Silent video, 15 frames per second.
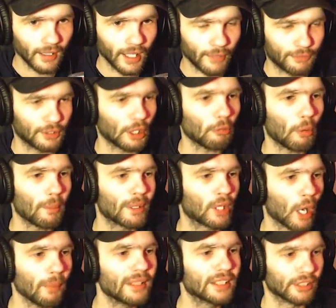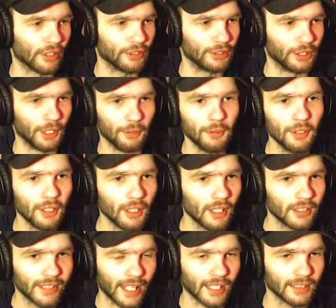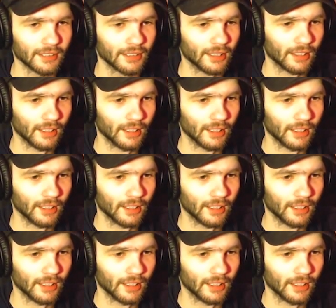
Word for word: if you don't want me commenting on you, then